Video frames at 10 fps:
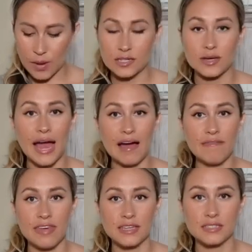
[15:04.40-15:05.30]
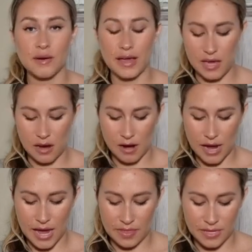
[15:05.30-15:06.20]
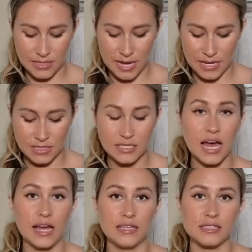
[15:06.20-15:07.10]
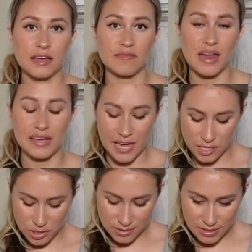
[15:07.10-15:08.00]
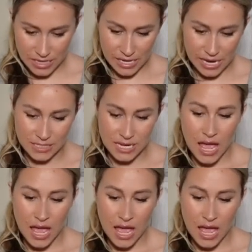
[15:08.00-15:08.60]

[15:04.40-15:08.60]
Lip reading: Okay, so I have this right here, and this has tons of medications in it.